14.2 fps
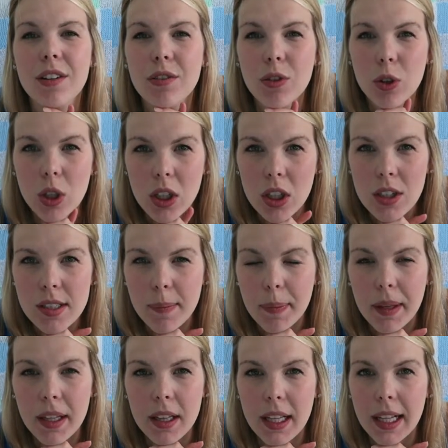or
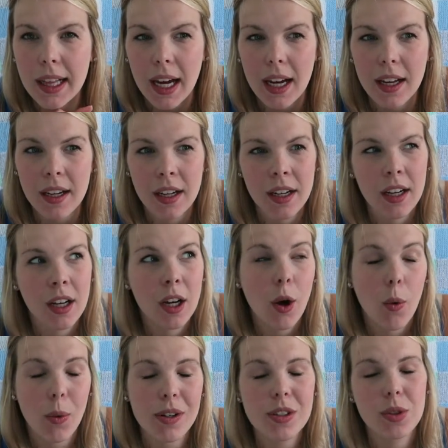something like that,
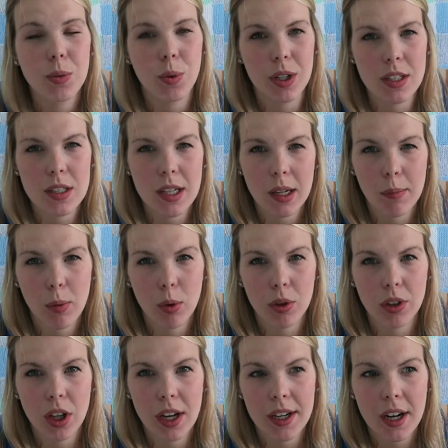which was like
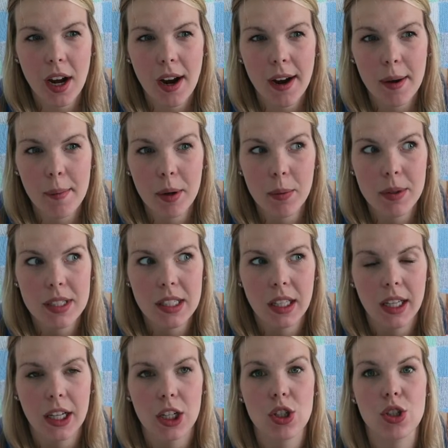borderline high, but it wasn't
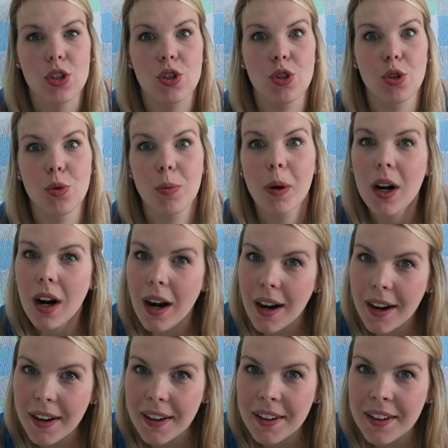like super
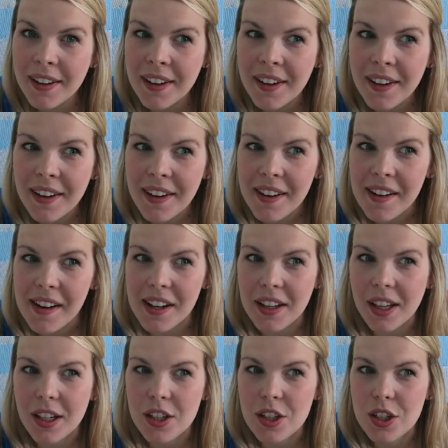high. And
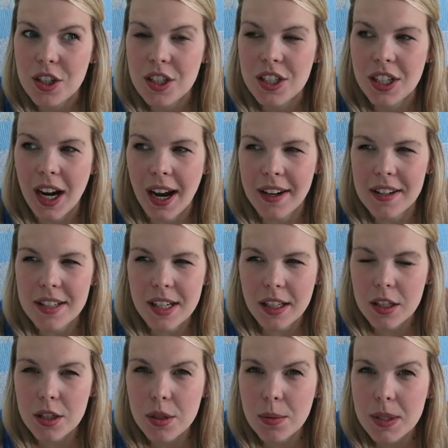then she kind of said
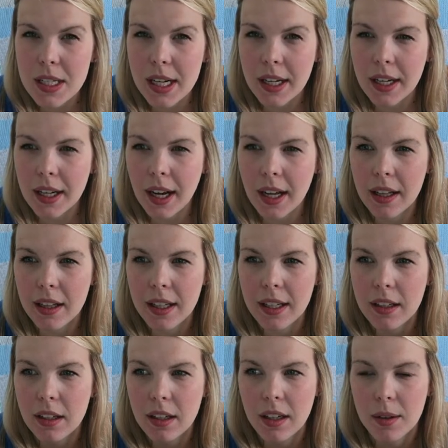that she would take it again
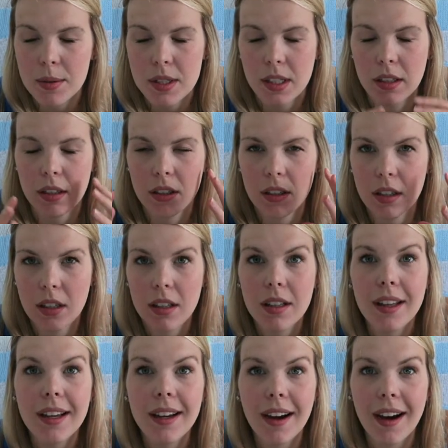later, and I was like, ugh,
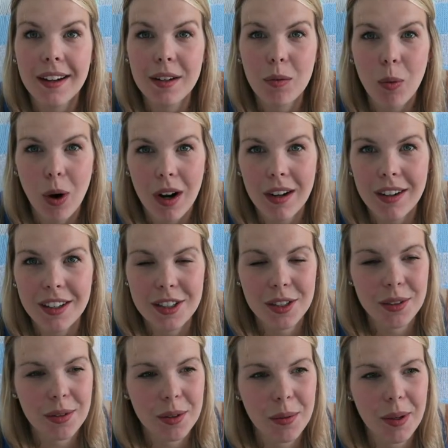like I didn't want her
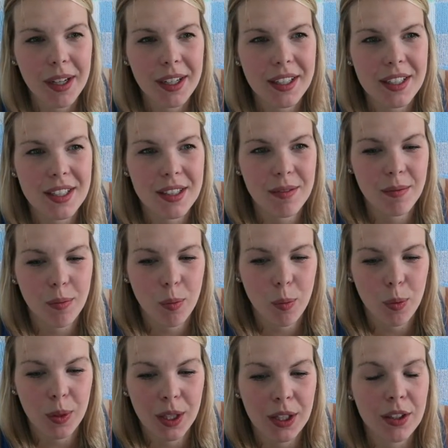to in a way, because
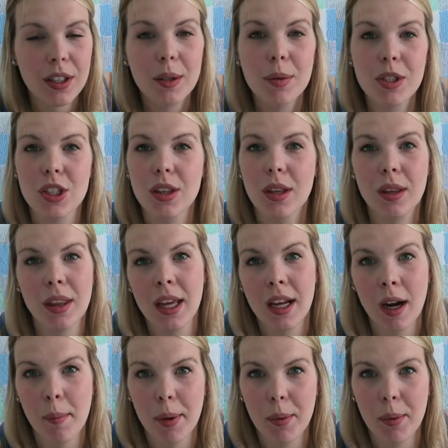literally when they come